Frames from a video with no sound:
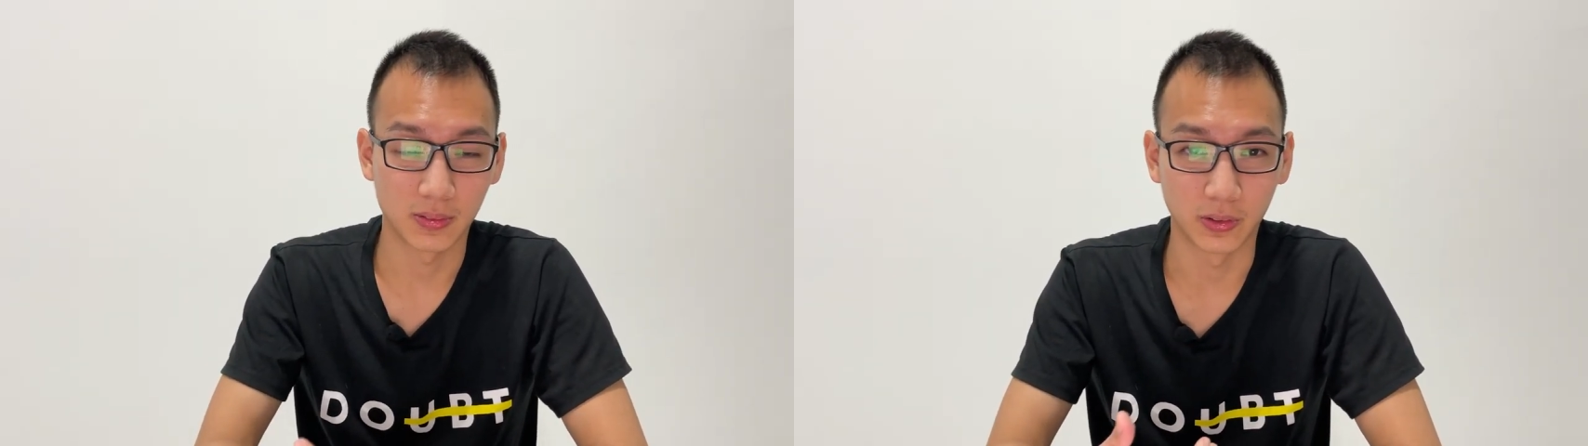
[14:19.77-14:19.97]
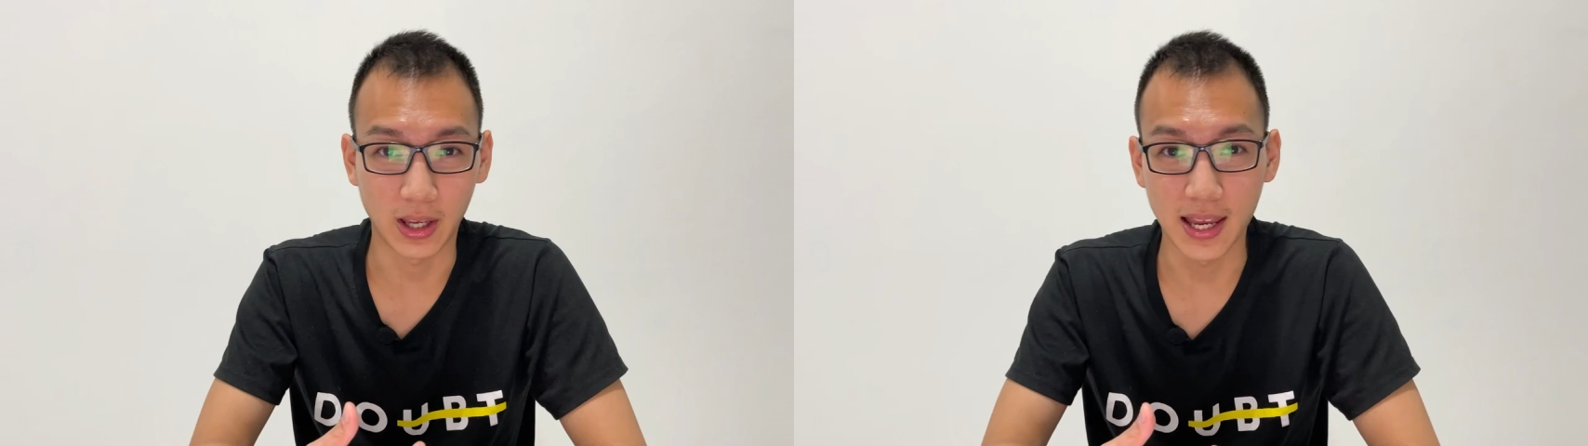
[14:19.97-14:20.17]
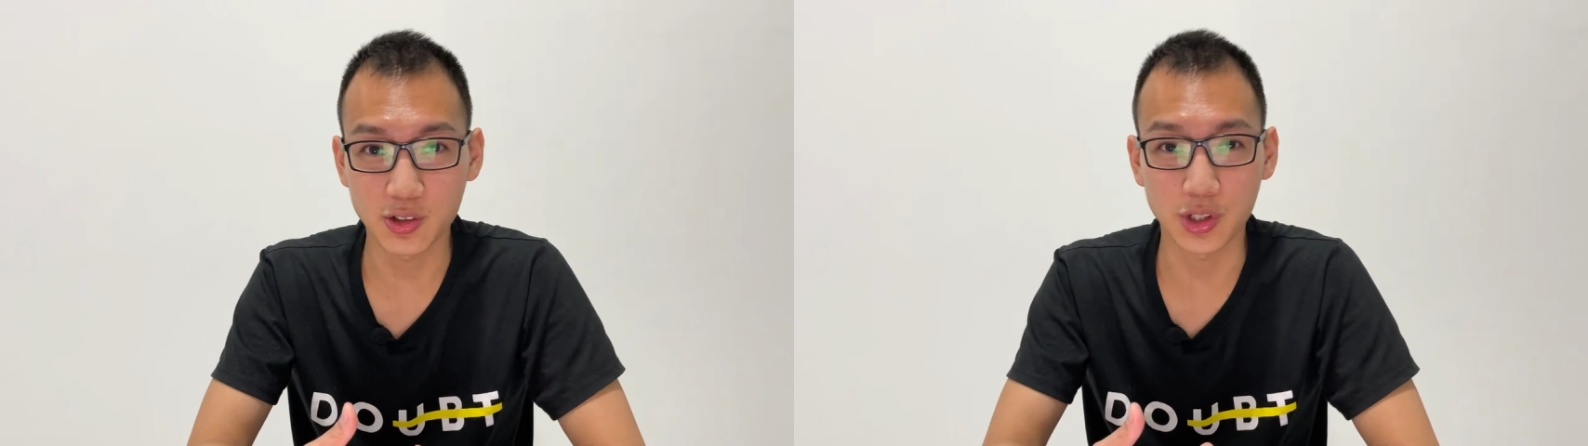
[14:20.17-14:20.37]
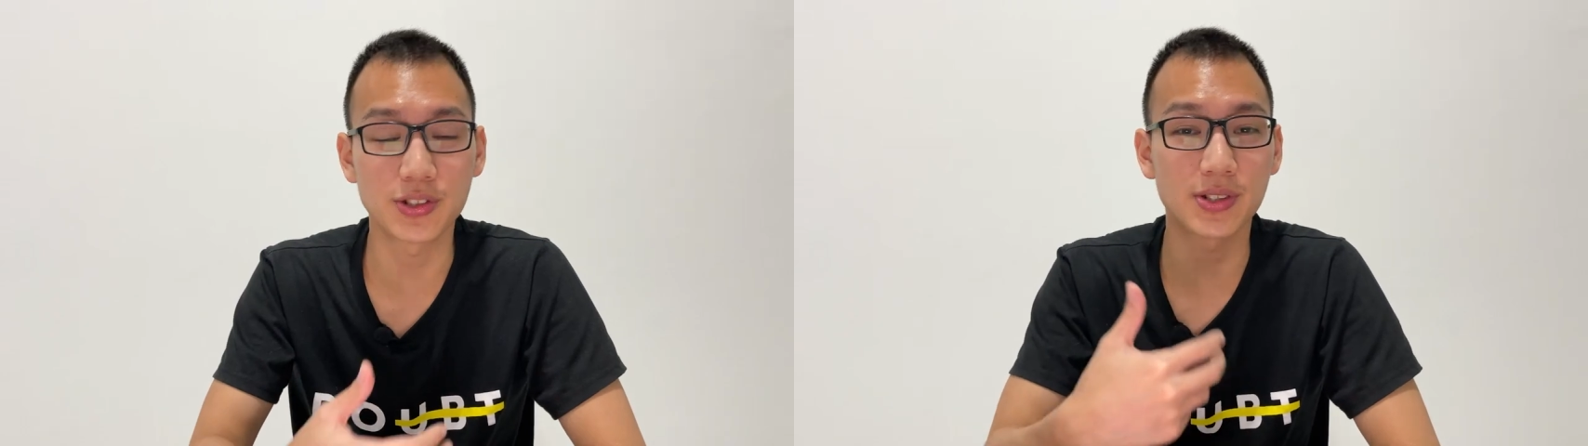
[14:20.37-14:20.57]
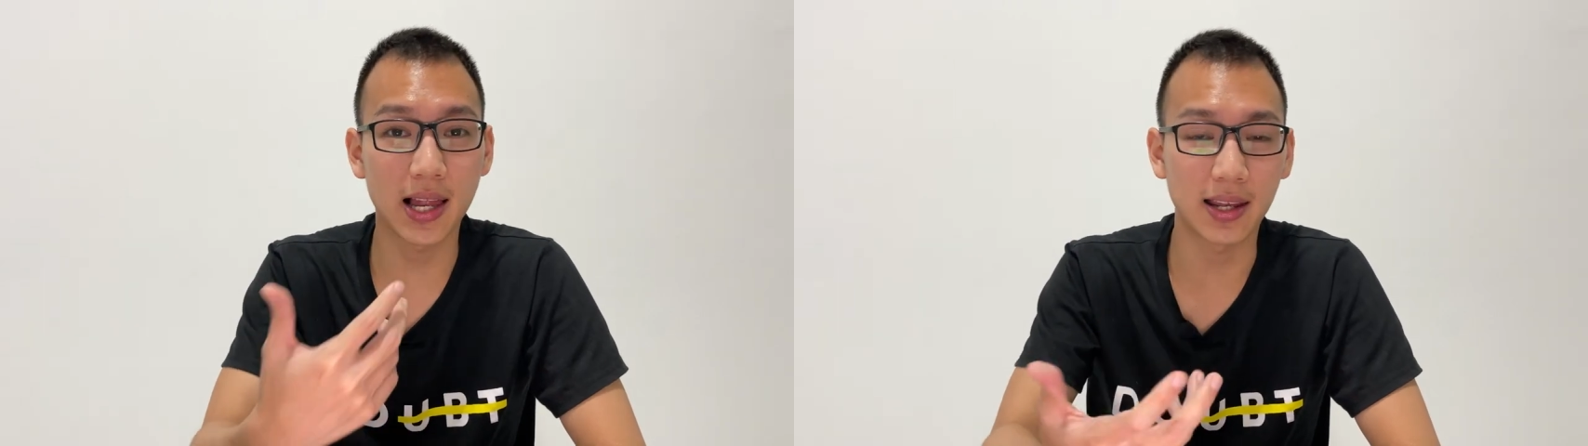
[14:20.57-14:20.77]
Okay,
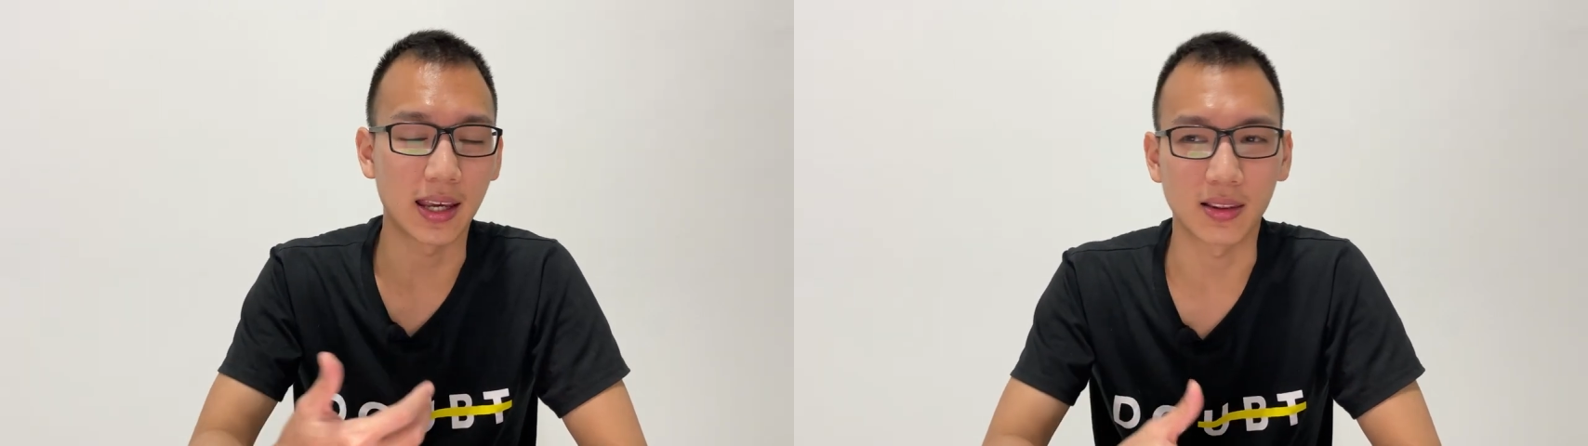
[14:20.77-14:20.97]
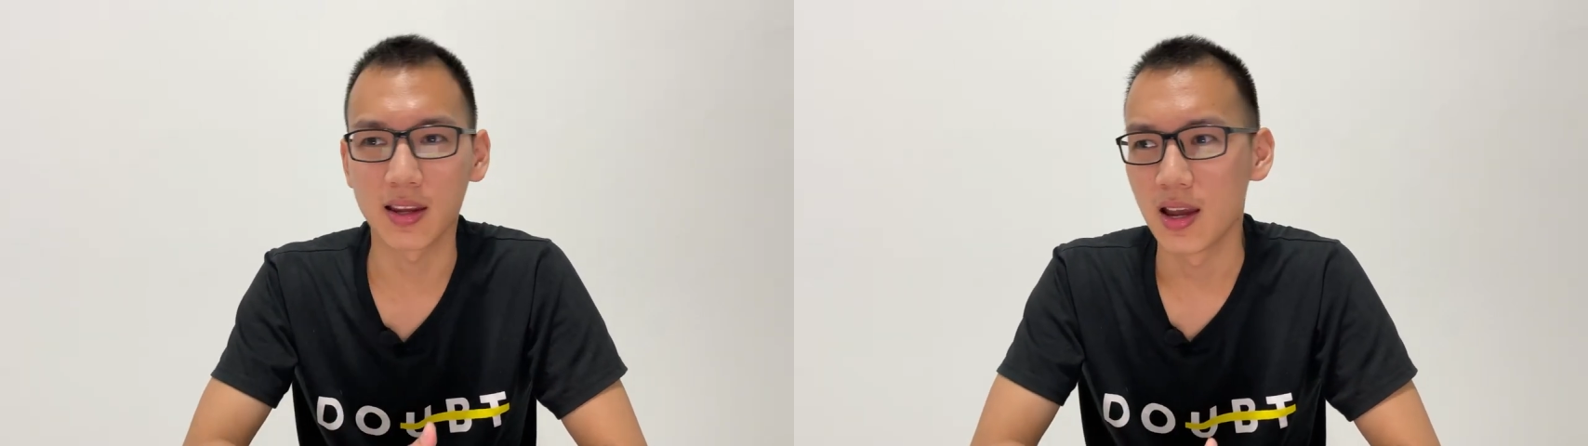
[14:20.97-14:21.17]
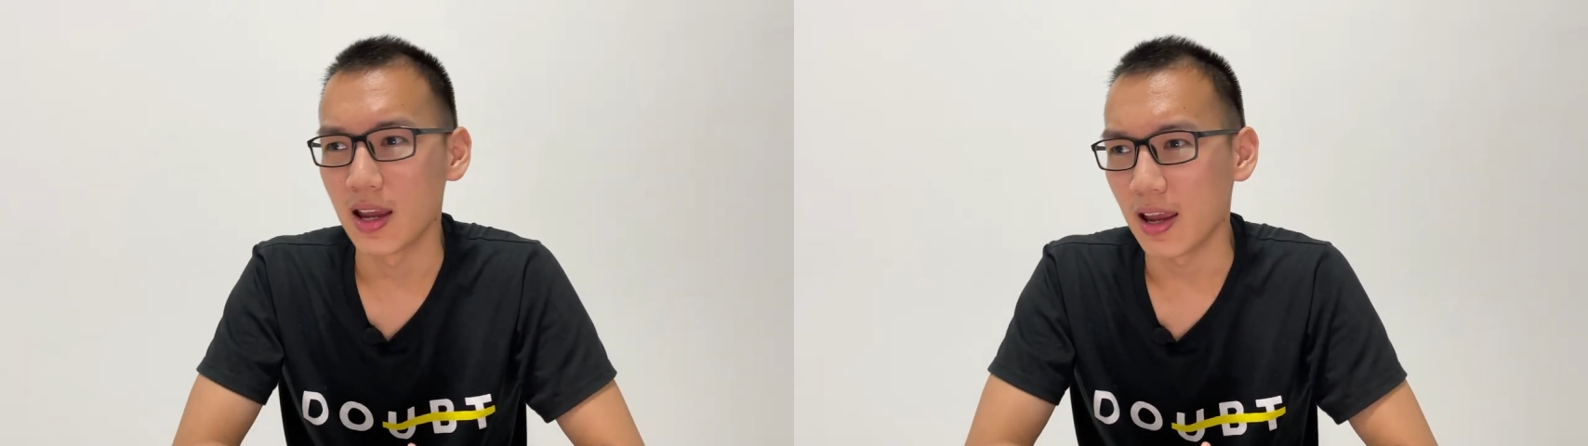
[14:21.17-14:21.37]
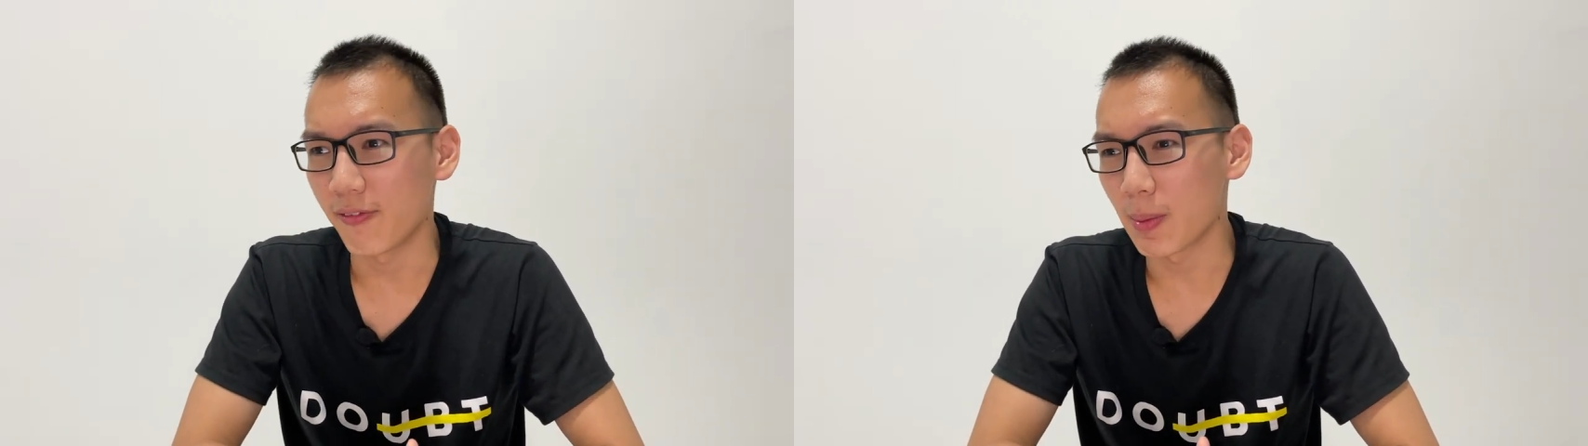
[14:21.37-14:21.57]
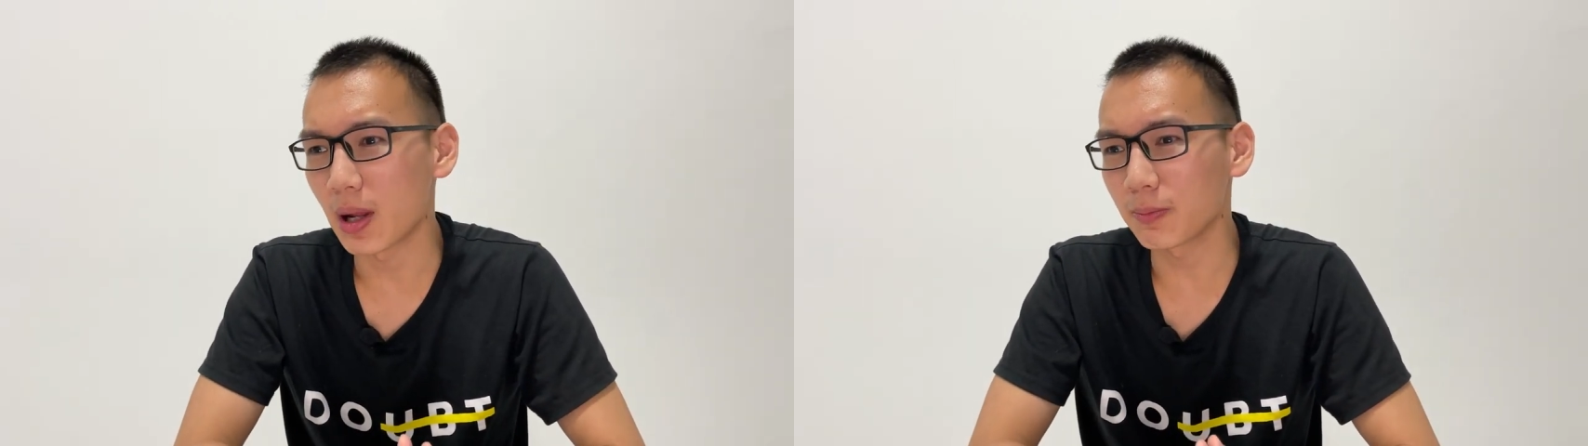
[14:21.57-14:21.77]
she's selling it. If
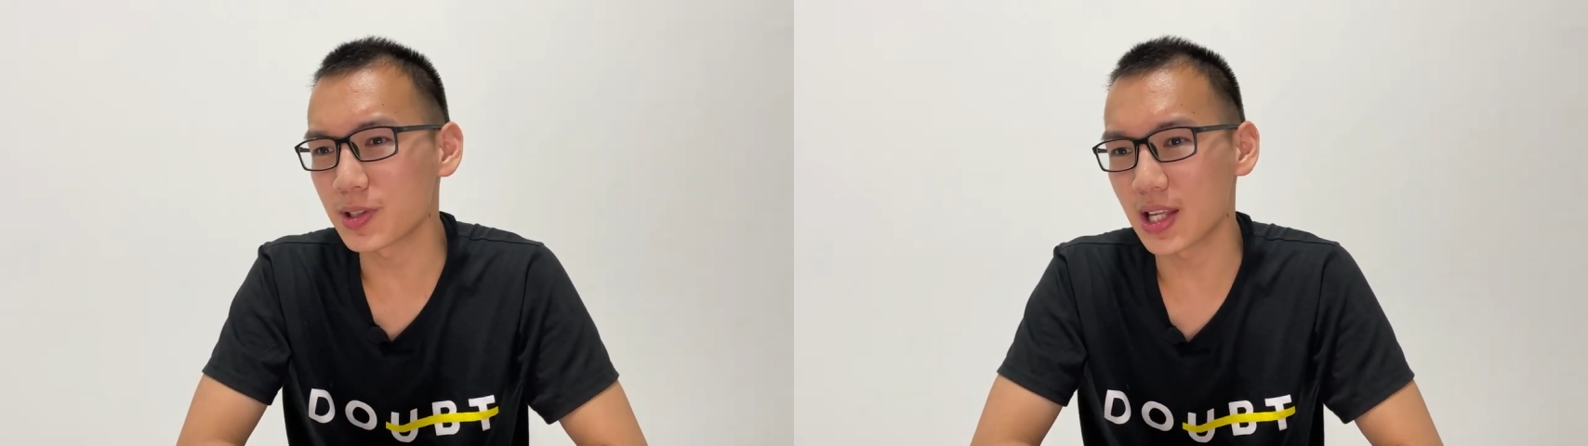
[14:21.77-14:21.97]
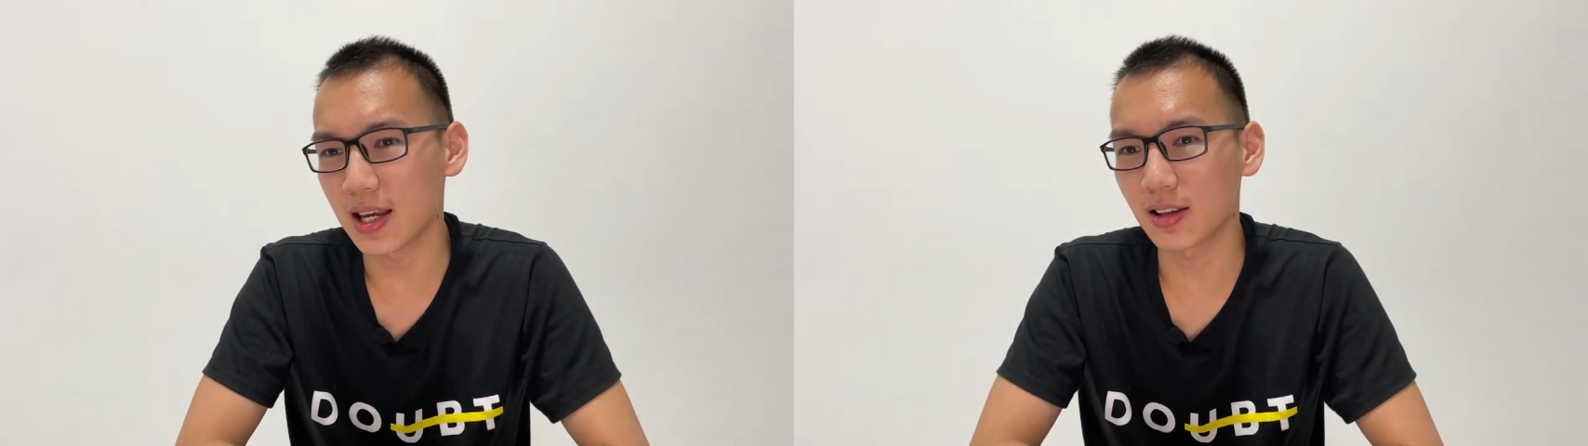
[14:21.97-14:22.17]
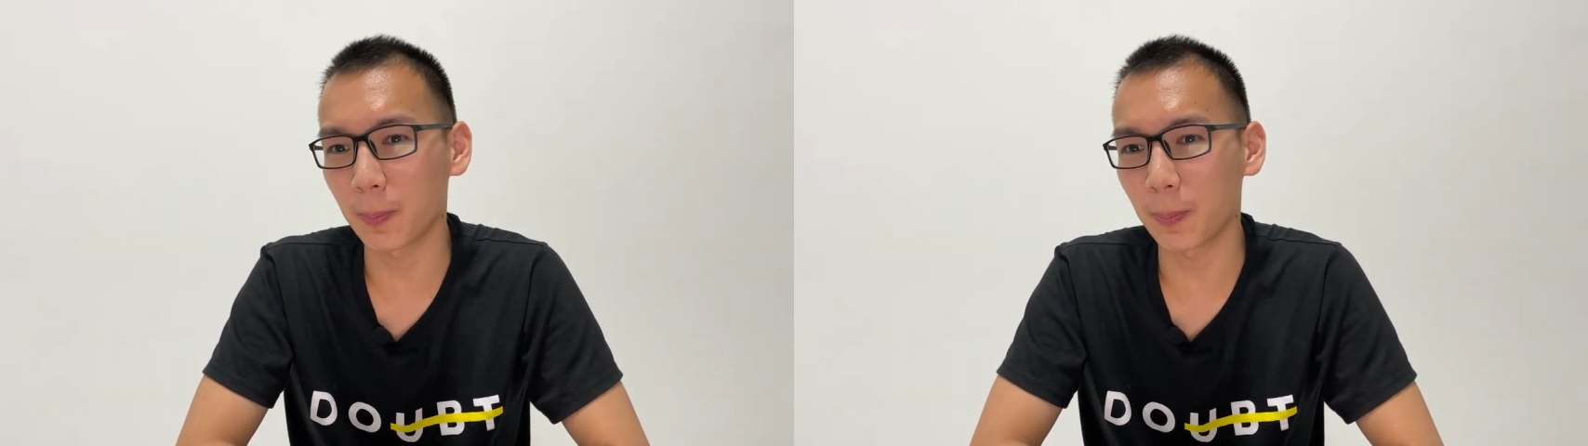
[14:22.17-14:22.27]
I'm not mistaken,